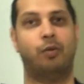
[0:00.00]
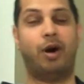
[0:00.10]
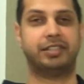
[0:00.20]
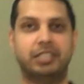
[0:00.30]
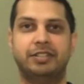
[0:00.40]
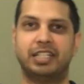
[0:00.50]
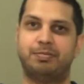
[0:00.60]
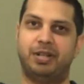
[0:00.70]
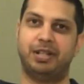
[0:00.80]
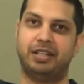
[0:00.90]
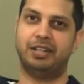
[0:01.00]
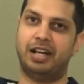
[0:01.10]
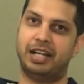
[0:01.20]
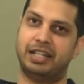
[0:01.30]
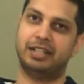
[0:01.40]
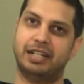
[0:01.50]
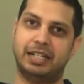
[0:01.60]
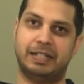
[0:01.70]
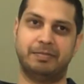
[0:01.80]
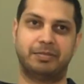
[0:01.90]
Watching you guys play online,
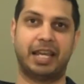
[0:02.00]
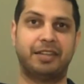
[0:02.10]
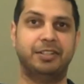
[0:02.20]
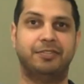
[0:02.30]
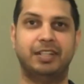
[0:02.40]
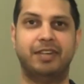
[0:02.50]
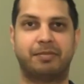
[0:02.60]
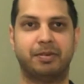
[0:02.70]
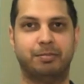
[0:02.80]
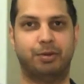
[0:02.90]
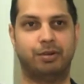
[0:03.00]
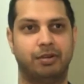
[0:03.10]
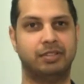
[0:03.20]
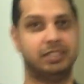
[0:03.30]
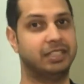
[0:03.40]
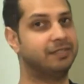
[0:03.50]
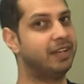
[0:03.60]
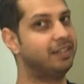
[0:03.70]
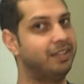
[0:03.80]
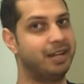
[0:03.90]
gathering your feedback from the boards. You guys have
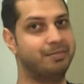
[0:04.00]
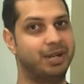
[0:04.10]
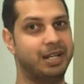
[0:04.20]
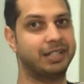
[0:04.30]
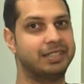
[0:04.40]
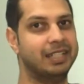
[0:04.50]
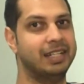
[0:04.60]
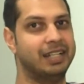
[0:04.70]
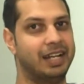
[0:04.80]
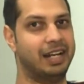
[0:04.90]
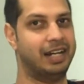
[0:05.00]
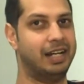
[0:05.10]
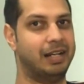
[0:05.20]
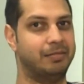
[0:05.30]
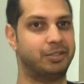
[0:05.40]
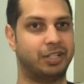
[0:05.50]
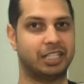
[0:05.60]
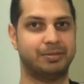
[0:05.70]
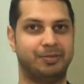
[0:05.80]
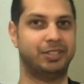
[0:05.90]
found a lot of bugs.
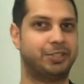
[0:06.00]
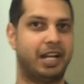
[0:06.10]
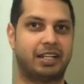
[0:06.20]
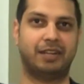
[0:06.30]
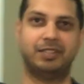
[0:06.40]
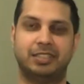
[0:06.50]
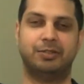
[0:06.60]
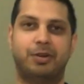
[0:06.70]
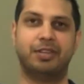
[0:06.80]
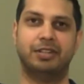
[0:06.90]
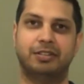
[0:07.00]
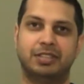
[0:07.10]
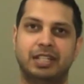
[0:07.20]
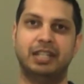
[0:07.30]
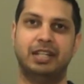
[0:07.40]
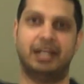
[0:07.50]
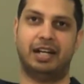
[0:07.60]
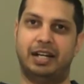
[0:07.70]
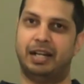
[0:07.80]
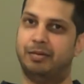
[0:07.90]
Trust me, we track every single one of those.
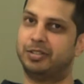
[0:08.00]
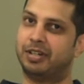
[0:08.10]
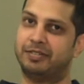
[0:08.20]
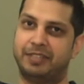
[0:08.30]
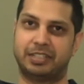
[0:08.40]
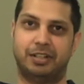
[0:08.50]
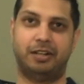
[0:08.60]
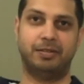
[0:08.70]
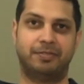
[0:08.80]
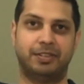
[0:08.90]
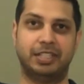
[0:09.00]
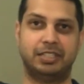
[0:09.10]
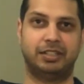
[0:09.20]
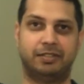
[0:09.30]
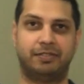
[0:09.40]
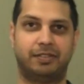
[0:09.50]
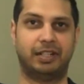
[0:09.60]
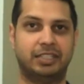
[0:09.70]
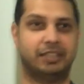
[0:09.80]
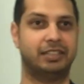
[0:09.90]
We're trying to fix all of them for this year for
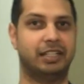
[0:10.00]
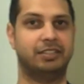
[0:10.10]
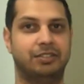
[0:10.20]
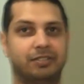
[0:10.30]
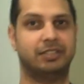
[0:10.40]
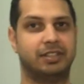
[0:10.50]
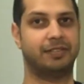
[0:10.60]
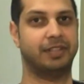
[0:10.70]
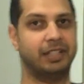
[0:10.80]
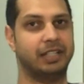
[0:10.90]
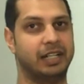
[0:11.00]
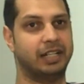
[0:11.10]
NHL 10, so you don't suffer through